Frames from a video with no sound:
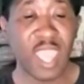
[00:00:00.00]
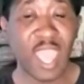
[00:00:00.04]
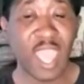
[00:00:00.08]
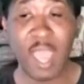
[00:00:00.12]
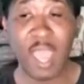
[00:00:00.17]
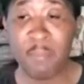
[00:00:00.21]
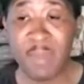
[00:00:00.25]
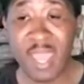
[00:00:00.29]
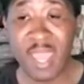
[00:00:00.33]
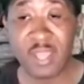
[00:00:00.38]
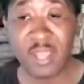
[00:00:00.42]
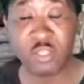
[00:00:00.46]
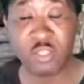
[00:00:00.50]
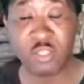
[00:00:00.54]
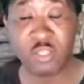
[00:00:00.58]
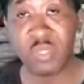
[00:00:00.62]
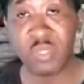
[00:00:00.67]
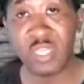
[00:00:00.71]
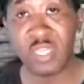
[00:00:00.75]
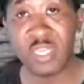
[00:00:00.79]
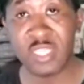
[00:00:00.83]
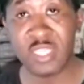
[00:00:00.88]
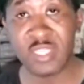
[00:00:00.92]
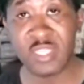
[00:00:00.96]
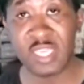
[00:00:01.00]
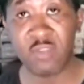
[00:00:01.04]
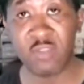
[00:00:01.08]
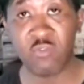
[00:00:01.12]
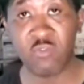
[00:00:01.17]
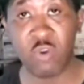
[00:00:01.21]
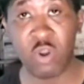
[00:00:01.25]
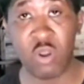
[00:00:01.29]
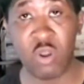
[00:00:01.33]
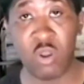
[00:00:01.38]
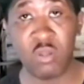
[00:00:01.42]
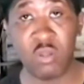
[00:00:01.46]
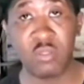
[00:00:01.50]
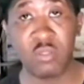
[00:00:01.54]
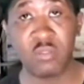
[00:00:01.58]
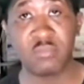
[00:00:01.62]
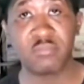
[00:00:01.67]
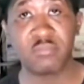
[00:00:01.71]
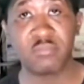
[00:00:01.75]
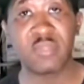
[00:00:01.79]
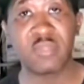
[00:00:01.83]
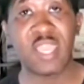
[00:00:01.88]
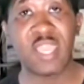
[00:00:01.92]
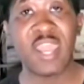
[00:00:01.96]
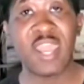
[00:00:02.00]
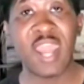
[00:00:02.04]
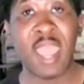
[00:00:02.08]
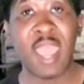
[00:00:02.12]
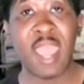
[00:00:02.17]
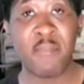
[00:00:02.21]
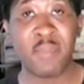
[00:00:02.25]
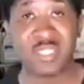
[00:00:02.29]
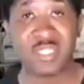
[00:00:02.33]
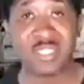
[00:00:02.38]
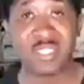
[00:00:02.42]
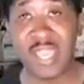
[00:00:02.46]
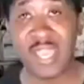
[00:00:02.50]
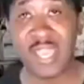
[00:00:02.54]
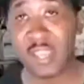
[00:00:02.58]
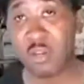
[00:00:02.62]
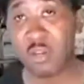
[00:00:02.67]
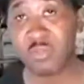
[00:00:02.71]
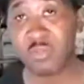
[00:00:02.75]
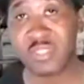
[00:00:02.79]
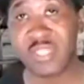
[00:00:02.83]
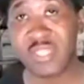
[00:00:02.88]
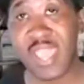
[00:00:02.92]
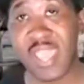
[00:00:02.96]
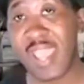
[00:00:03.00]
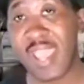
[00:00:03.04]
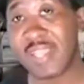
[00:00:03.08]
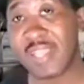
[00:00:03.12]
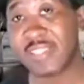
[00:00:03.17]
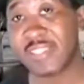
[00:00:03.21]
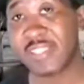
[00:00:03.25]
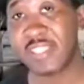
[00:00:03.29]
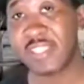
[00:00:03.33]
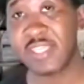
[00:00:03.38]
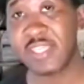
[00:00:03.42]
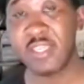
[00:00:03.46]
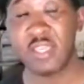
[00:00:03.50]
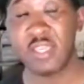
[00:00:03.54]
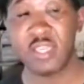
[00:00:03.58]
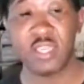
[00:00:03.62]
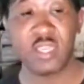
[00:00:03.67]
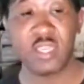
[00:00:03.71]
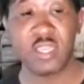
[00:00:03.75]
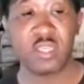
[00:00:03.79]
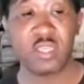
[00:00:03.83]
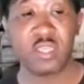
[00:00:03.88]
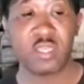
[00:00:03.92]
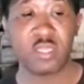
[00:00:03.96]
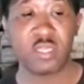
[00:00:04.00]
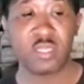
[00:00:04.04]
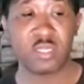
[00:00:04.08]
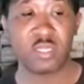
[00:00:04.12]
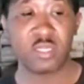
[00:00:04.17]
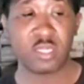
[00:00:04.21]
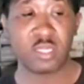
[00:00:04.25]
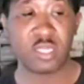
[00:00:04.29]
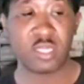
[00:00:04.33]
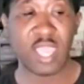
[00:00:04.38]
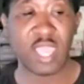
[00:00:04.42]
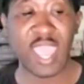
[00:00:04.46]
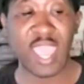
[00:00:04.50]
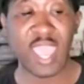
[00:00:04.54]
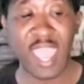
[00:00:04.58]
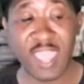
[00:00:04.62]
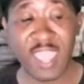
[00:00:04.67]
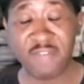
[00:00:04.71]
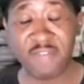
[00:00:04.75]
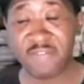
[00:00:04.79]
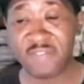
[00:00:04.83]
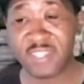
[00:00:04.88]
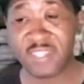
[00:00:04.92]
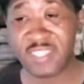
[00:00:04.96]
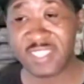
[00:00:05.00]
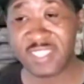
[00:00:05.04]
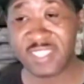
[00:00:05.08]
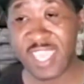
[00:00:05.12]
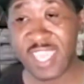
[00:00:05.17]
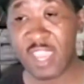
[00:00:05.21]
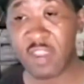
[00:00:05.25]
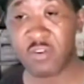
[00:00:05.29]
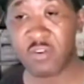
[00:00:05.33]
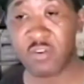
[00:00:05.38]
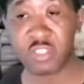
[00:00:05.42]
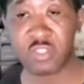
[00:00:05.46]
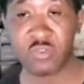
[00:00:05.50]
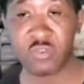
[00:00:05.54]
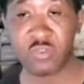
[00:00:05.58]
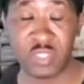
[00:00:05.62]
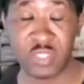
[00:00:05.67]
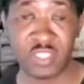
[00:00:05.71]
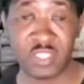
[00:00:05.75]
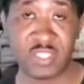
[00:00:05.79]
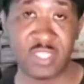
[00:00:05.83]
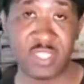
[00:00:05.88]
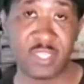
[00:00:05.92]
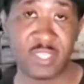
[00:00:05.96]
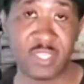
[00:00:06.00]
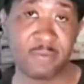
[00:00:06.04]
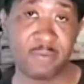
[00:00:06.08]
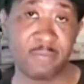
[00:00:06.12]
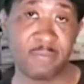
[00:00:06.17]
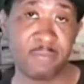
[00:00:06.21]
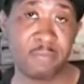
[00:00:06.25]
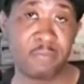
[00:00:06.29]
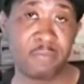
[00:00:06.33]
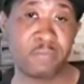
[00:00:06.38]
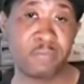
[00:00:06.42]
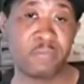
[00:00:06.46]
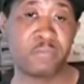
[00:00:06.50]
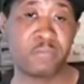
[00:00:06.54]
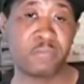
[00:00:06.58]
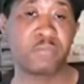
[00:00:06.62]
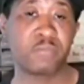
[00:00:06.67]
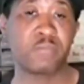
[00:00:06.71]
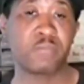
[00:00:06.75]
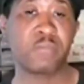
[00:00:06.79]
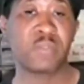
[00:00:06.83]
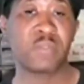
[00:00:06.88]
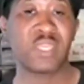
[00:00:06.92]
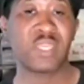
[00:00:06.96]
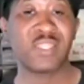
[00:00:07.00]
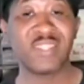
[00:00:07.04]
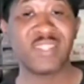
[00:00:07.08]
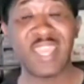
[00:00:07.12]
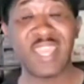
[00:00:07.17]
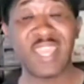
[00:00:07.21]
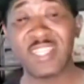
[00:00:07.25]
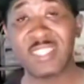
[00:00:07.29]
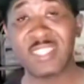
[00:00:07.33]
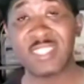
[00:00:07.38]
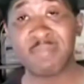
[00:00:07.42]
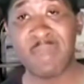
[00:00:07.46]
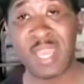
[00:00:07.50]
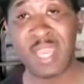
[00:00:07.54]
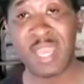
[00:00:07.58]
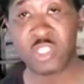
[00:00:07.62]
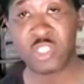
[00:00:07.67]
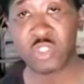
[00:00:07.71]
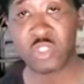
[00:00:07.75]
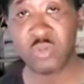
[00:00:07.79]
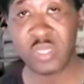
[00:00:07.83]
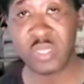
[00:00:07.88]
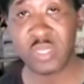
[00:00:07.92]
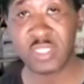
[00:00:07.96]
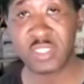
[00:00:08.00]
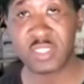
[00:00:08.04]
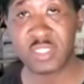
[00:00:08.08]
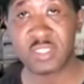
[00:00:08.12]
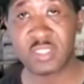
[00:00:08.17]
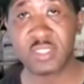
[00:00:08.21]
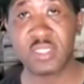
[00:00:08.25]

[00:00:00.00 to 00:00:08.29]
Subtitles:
I'm not doing anything wrong, and I'm entitled to actually have this characteristic. That is my choice.